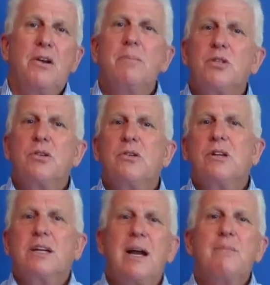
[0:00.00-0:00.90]
an
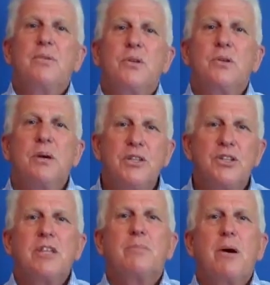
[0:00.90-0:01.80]
opportunity to come through and
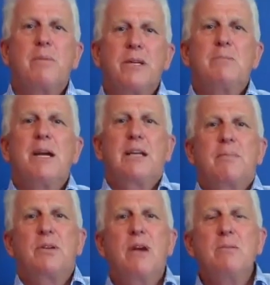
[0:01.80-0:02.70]
see the property and make
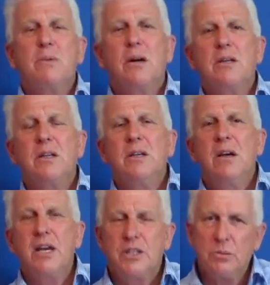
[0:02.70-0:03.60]
up your own mind
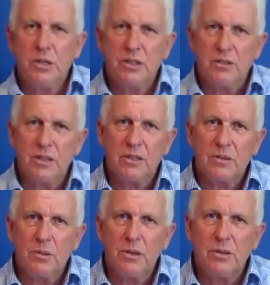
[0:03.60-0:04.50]
as to what you think
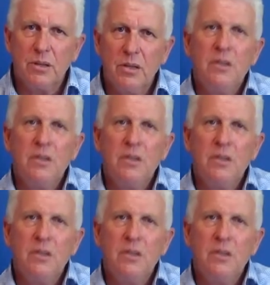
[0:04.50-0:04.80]
it's worth.